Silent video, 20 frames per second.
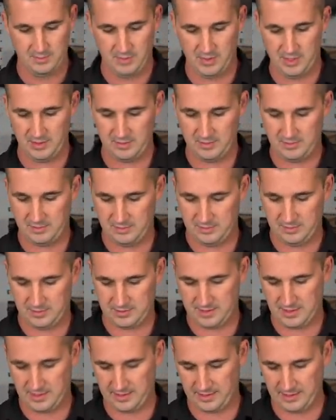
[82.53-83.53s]
But
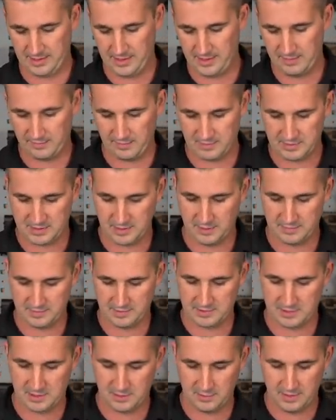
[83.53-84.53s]
let's not get ahead of ourselves.
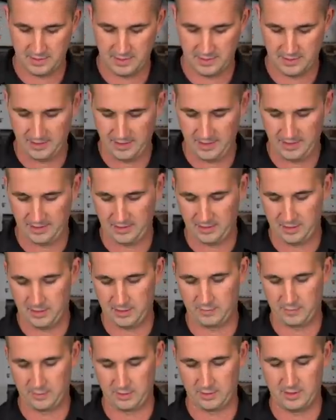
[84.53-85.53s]
Let's go ahead and
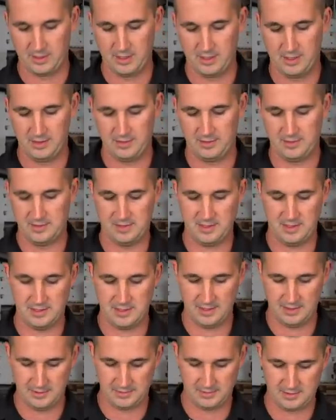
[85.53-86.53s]
cover the
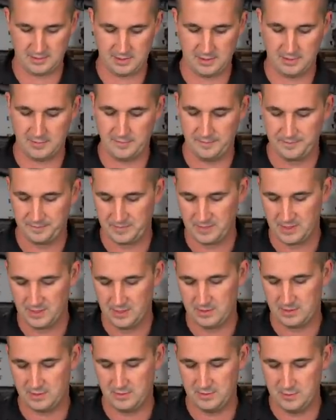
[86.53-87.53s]
details. So
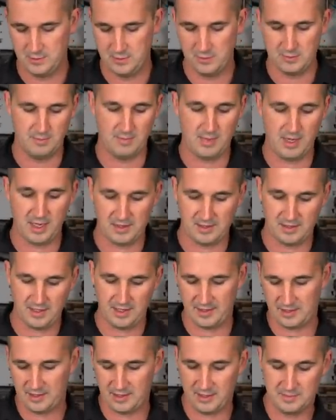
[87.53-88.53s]
the new Mod
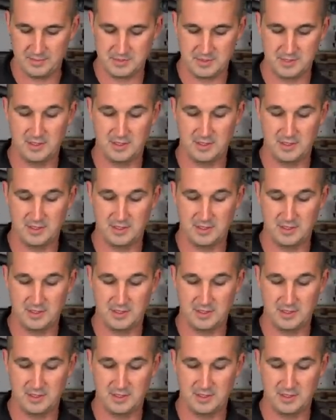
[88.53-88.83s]
9 comes